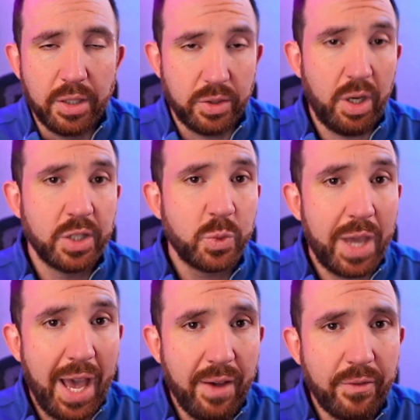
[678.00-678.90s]
long as
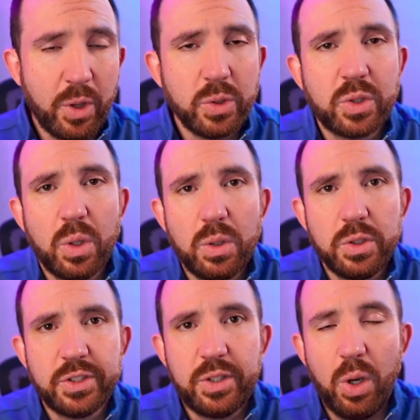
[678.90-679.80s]
we have those
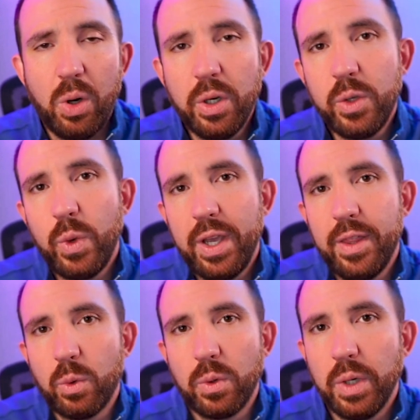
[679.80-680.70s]
goals, the only way
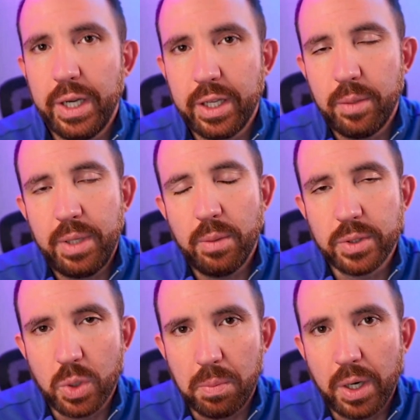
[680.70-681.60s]
that we're really going to be able
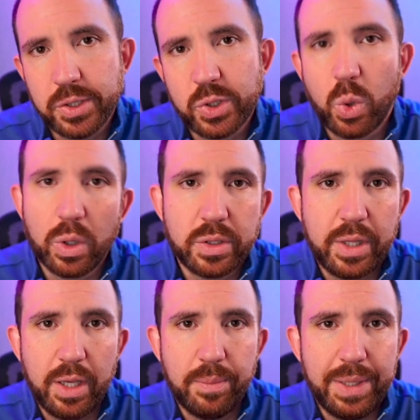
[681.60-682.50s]
to march towards
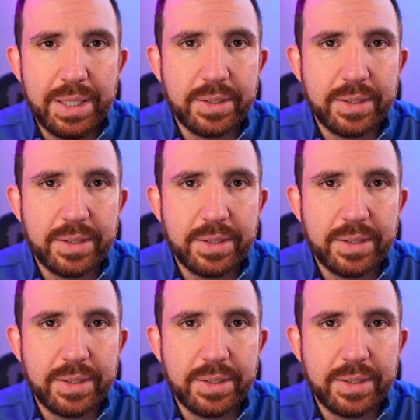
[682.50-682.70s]
them is